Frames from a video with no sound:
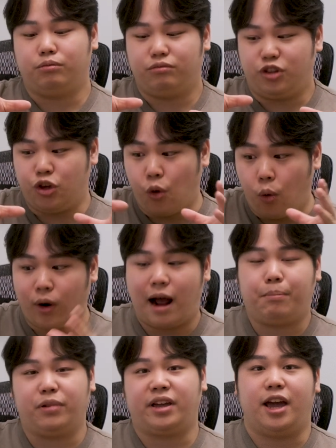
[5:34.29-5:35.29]
your
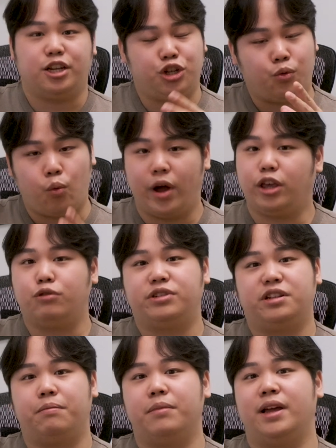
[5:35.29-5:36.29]
application, what you
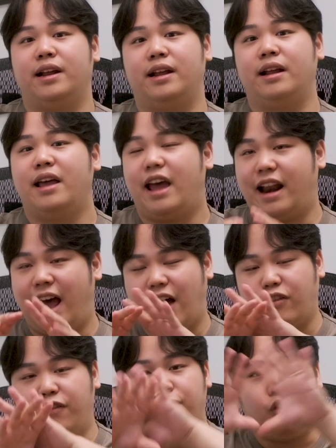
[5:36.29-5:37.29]
submitted, and have
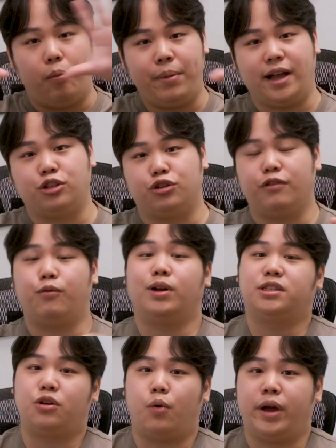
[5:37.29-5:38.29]
a full picture of
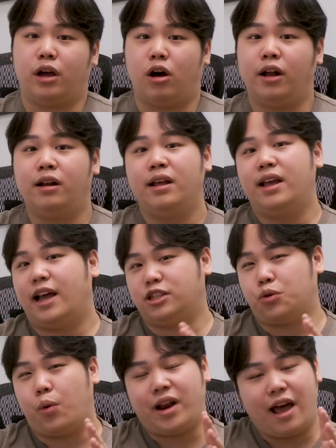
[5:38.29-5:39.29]
what's going on. And
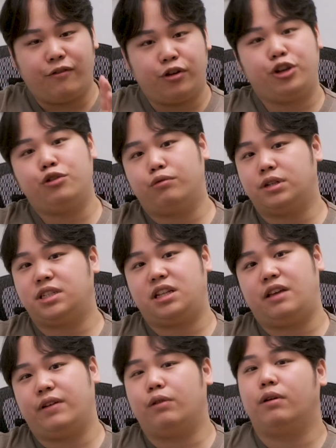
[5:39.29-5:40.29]
so whenever you
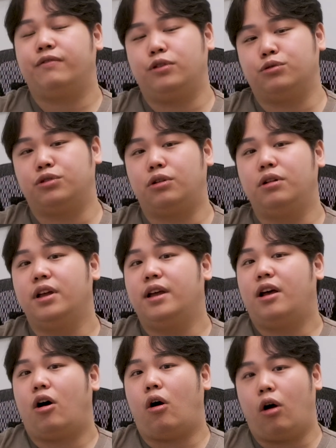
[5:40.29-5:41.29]
receive a refusal,
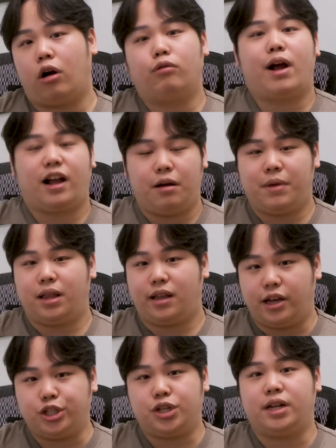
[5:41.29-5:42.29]
our
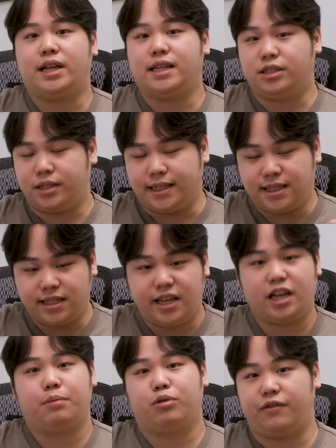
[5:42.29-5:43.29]
recommendation is to
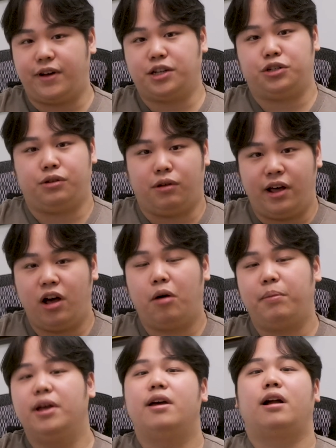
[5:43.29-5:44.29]
seek professional
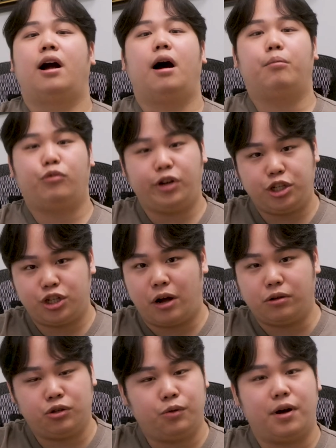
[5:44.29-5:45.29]
help. Come reach
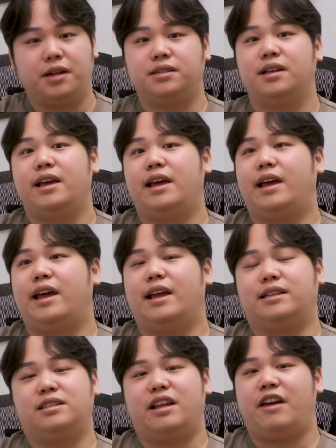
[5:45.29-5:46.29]
out to us.
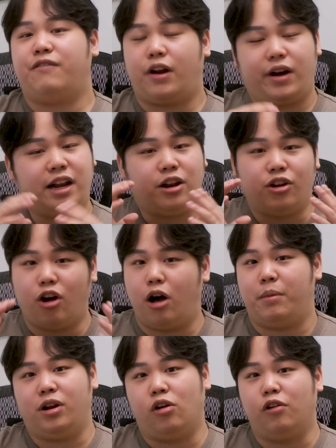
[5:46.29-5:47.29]
It's a very
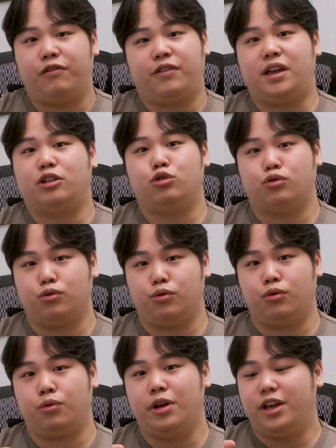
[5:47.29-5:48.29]
nominal fee
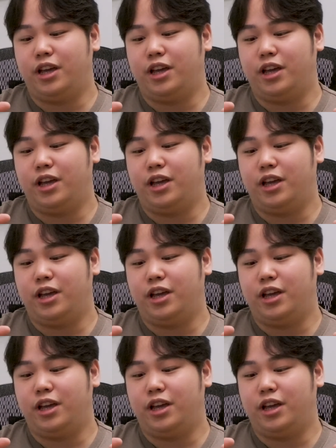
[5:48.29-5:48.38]
to,